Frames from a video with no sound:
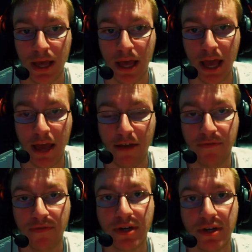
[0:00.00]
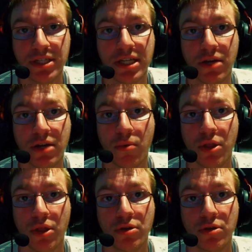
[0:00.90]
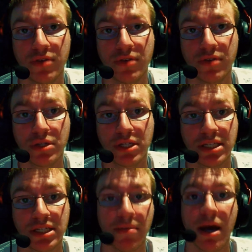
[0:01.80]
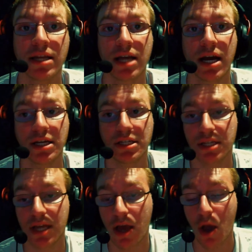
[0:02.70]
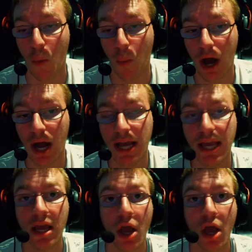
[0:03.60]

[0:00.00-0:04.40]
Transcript: every single one of those videos is demonetized. Why?